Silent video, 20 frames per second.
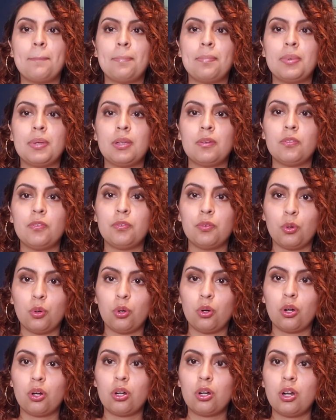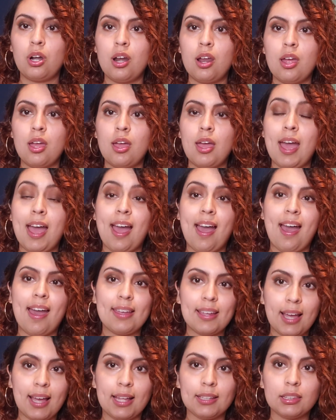before
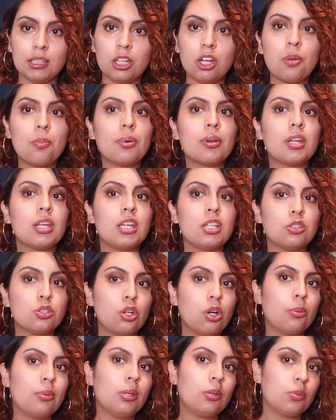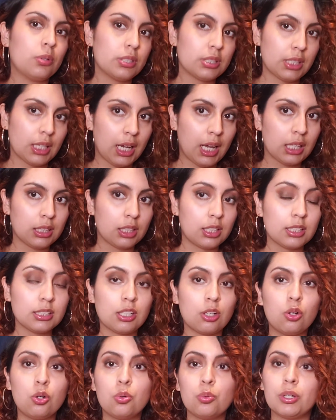I got there, but he told me once I got there, he's
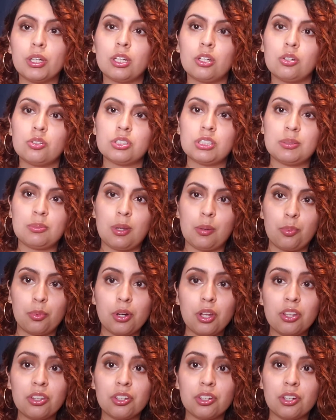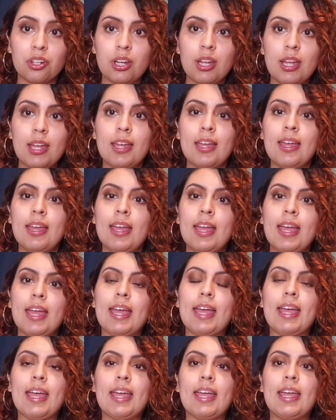like, oh, we're going to go see my brother.
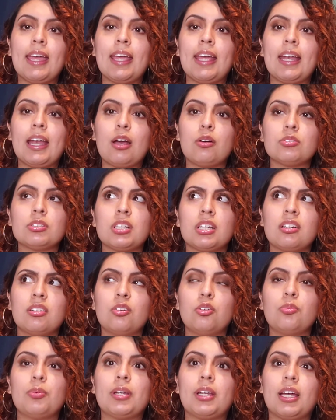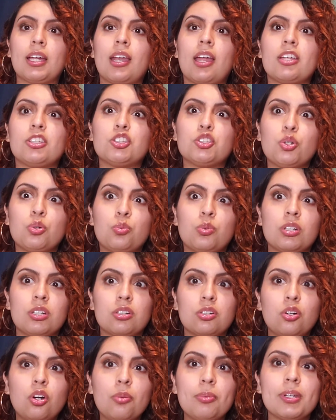And I was like, oh my God, I don't want
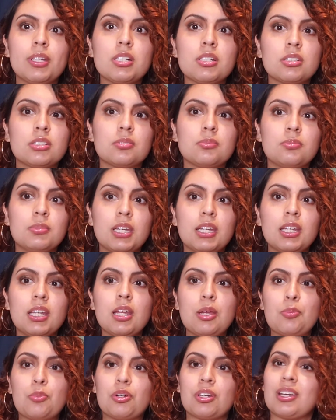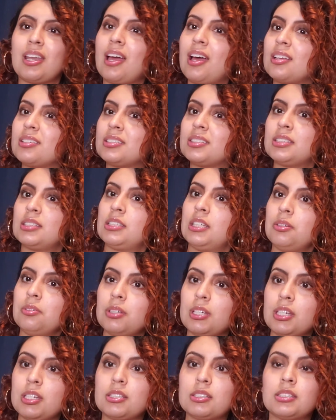to go because me and him were not
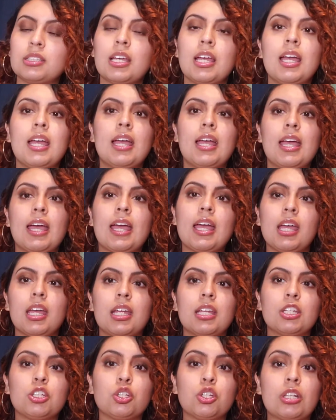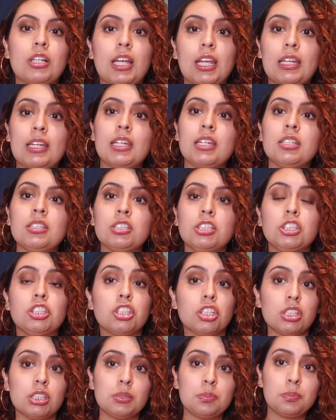serious. And ladies,
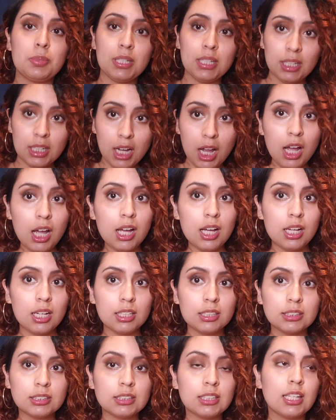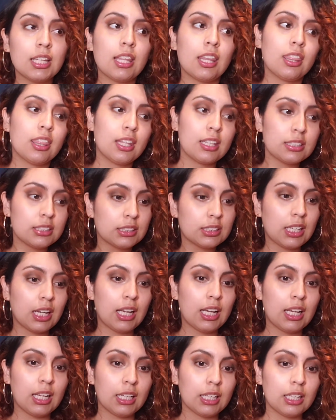just because a
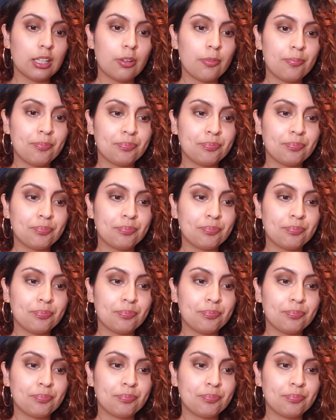guy